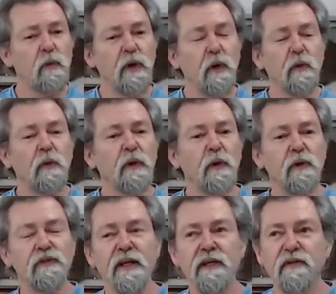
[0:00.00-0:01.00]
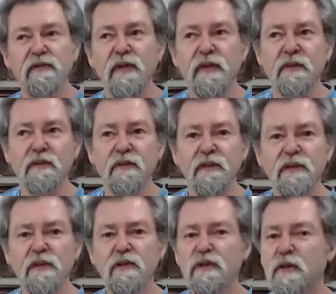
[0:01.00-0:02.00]
we all we all tend to think
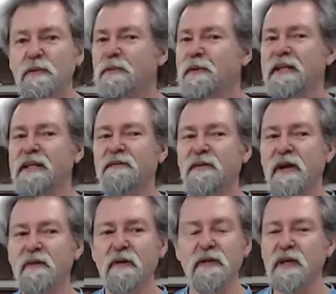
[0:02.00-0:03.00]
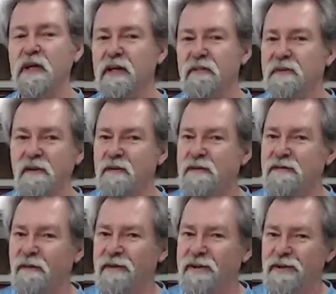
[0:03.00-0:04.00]
that YouTube's been here forever. It's only a very
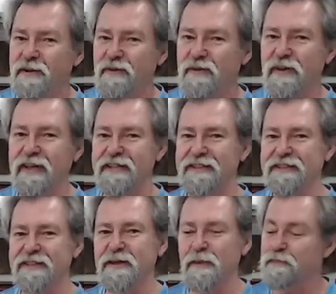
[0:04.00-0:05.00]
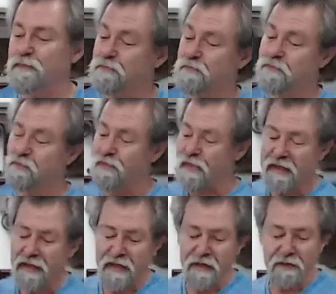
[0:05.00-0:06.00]
very new thing. So
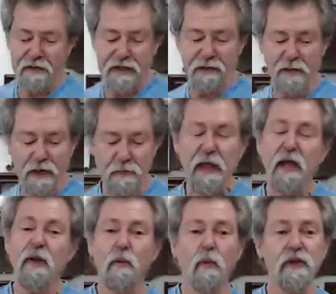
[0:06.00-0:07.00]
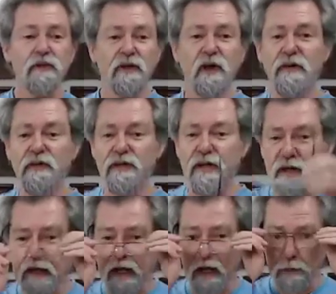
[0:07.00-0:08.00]
here we go. What's on the show
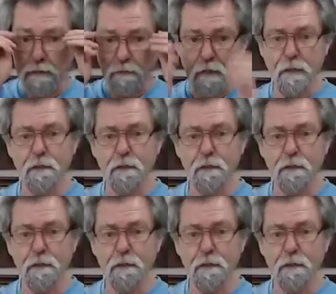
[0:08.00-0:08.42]
today?